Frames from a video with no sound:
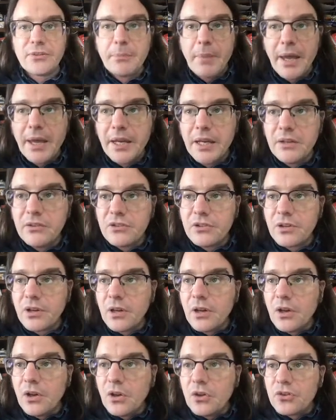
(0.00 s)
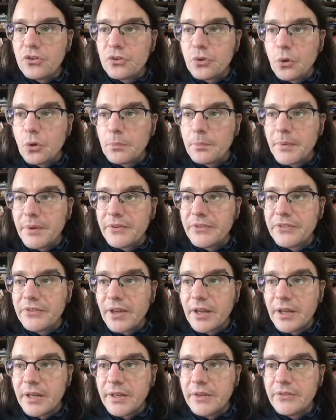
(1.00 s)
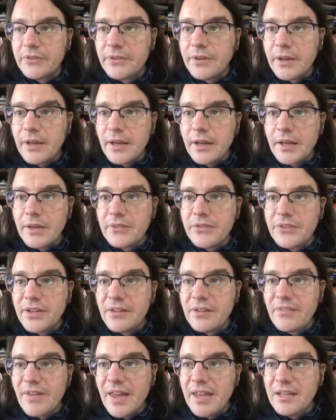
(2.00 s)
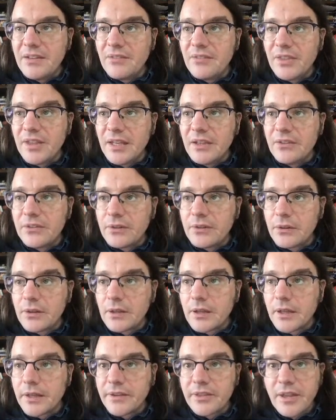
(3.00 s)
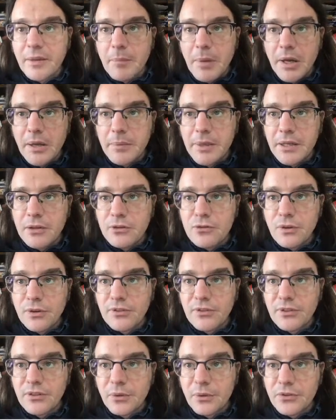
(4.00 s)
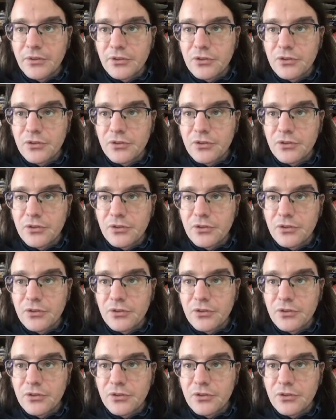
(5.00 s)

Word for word: page, sort by size, and see if any of these look like they might be interesting to us.